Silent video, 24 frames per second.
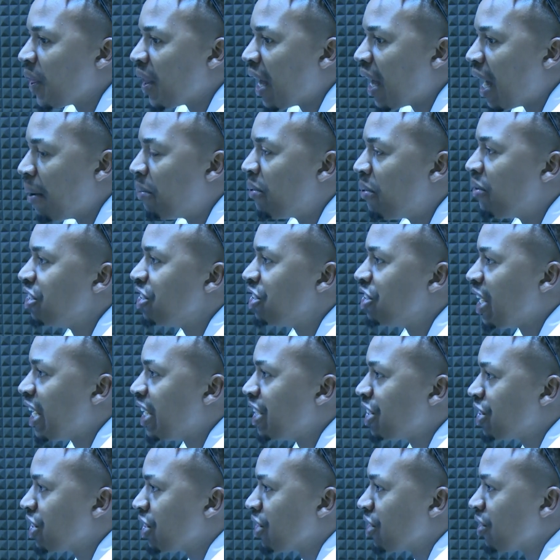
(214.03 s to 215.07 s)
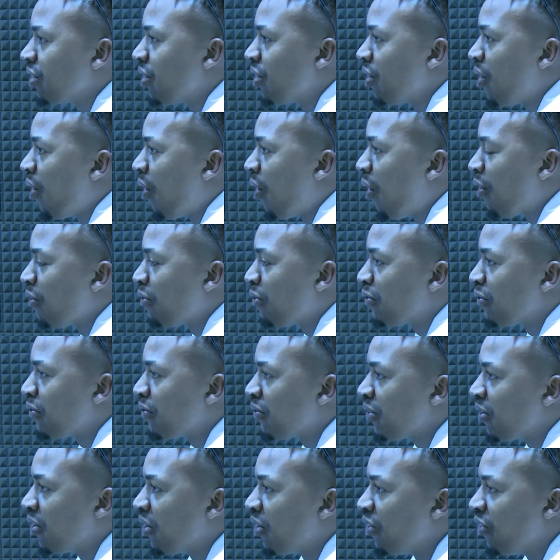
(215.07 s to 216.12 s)
appreciation of
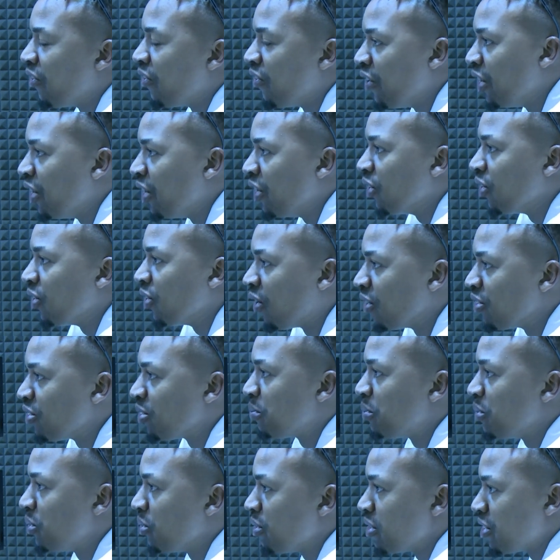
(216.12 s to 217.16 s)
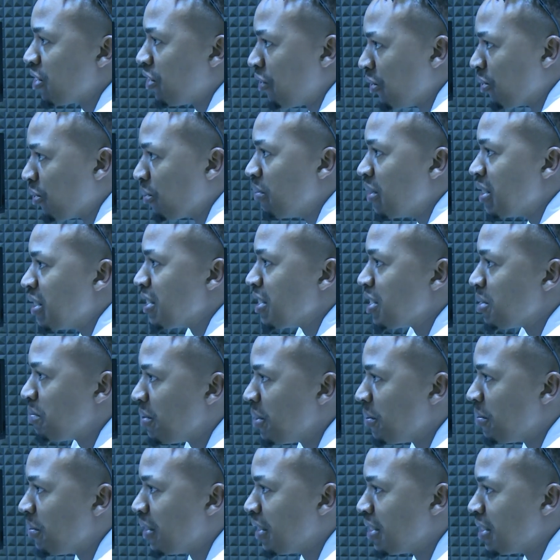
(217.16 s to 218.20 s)
real entrepreneurs and real business
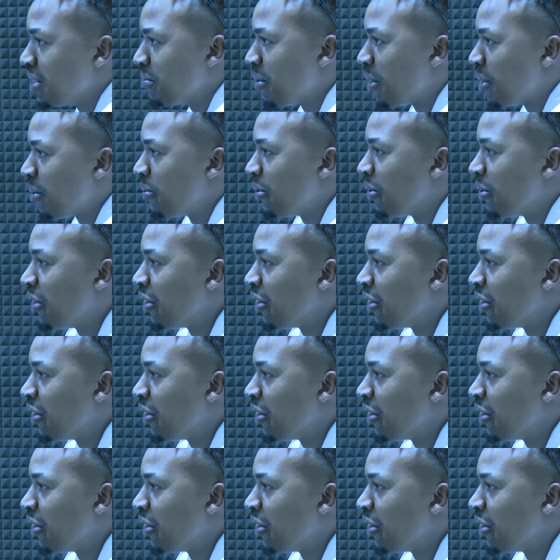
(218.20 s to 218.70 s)
people in Zimbabwe,